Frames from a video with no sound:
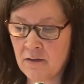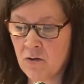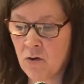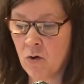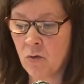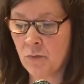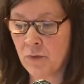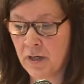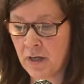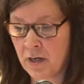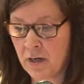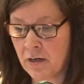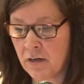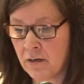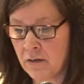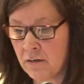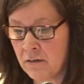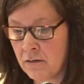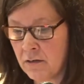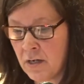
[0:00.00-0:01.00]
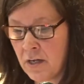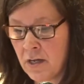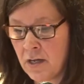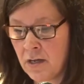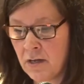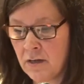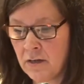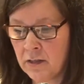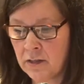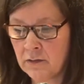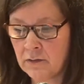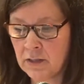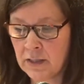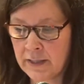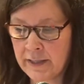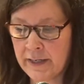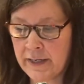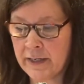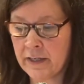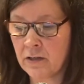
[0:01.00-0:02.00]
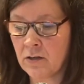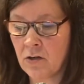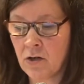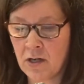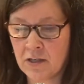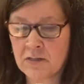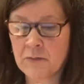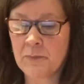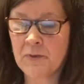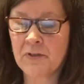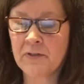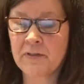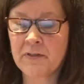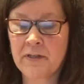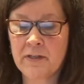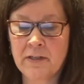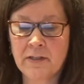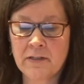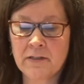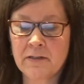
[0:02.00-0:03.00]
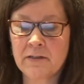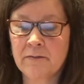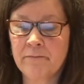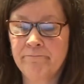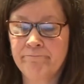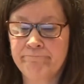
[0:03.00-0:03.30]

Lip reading: home care, clinic, hospital settings?